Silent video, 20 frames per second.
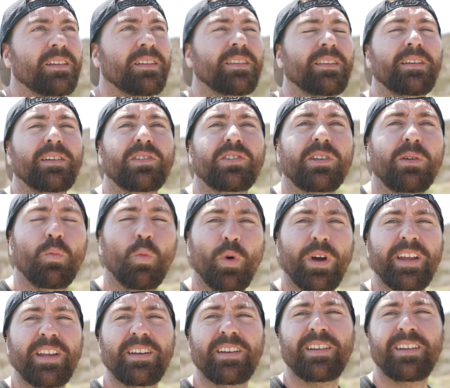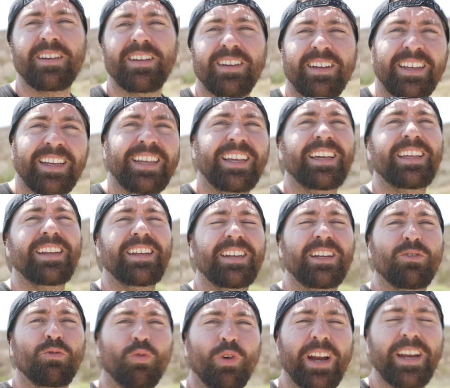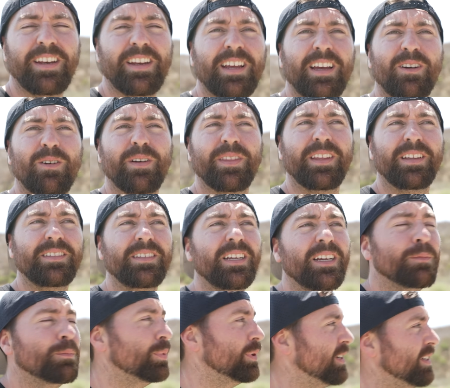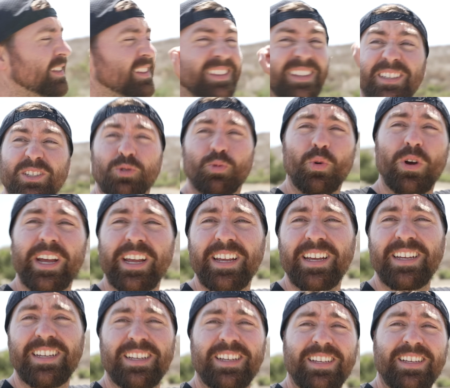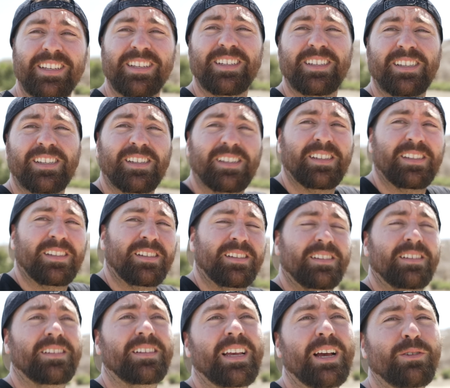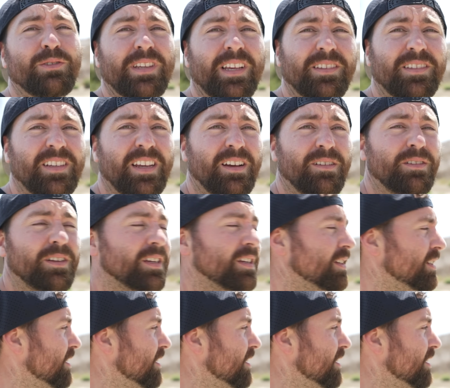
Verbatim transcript: There's some wind hitting it right now on the tip this way. How's that sound?